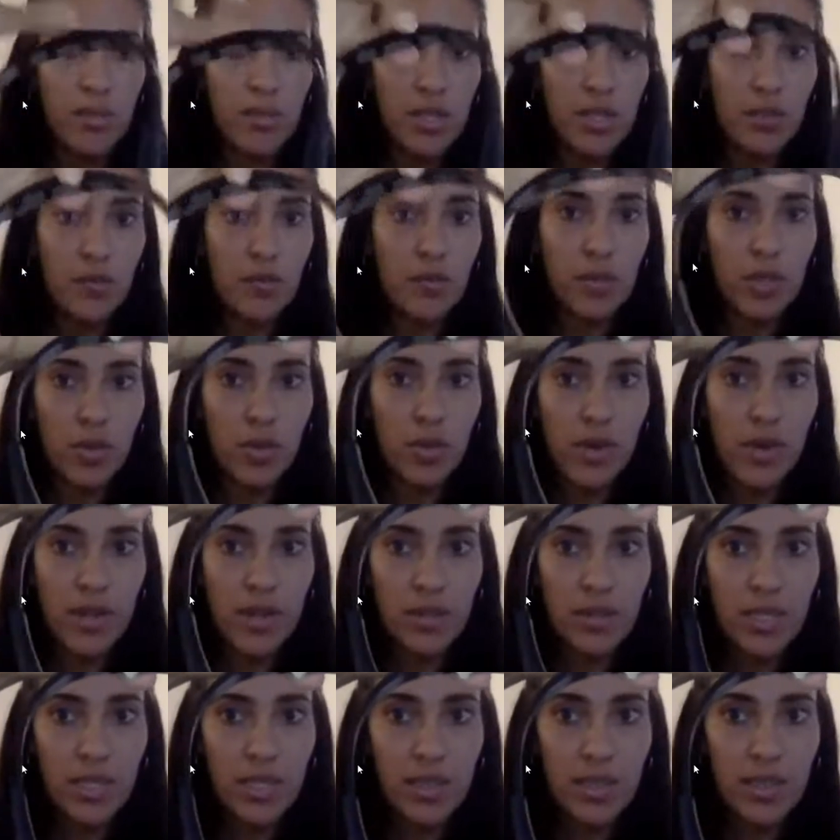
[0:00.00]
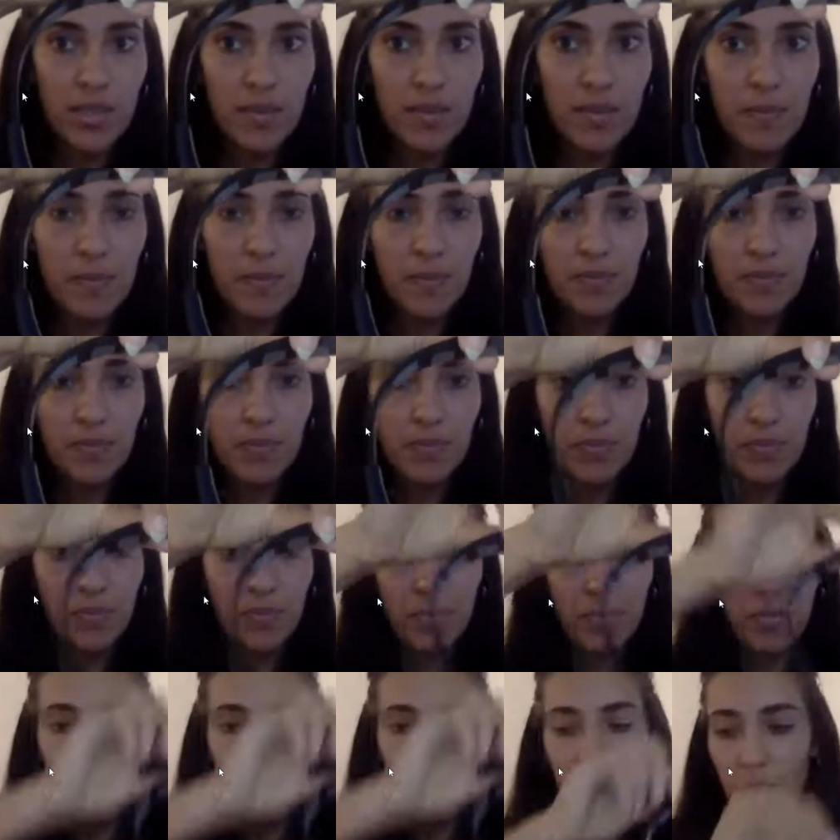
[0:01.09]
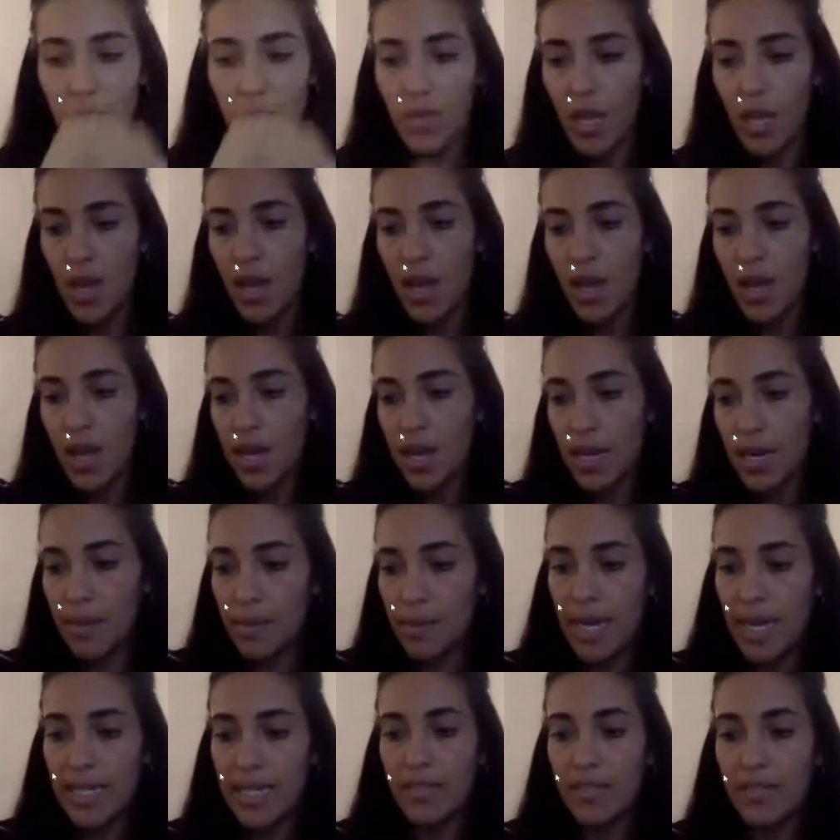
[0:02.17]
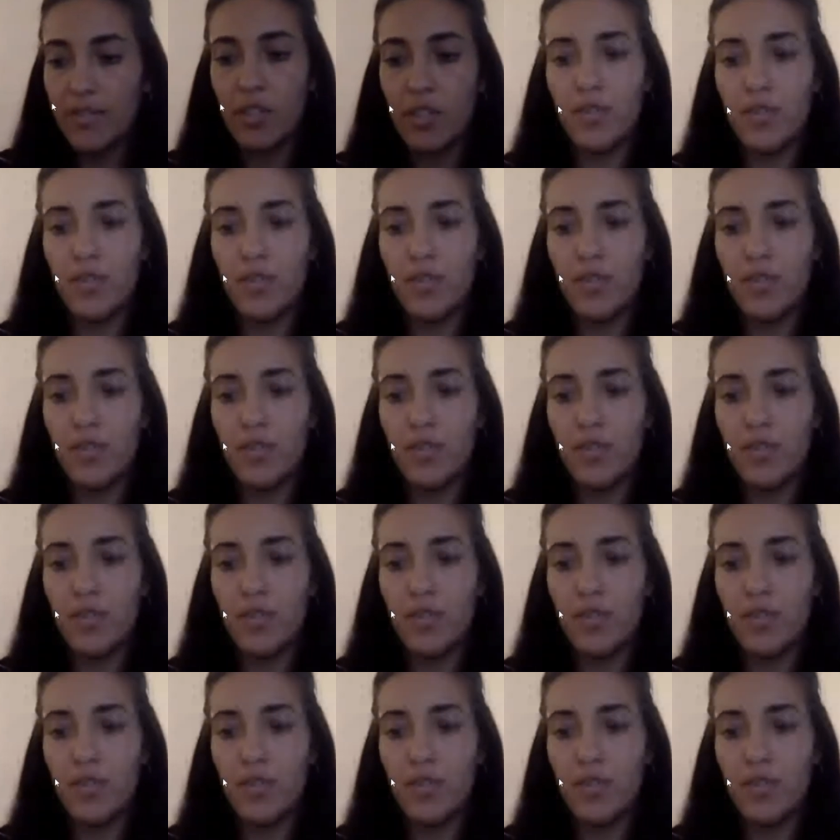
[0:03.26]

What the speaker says: the middle for grounding. MYNDLIFT